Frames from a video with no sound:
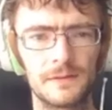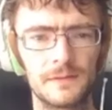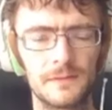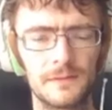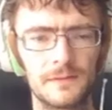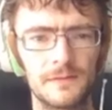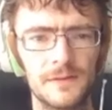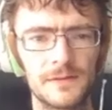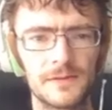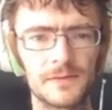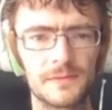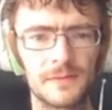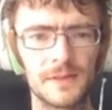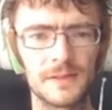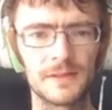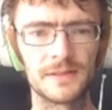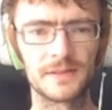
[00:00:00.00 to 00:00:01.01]

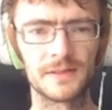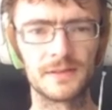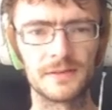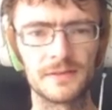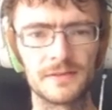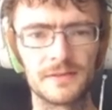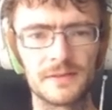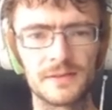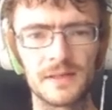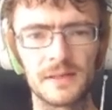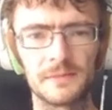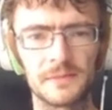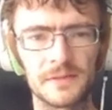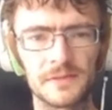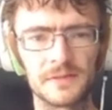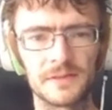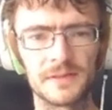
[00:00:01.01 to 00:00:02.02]
Feature-wise, there's not
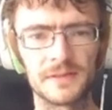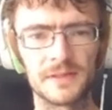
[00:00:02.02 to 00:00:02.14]
much to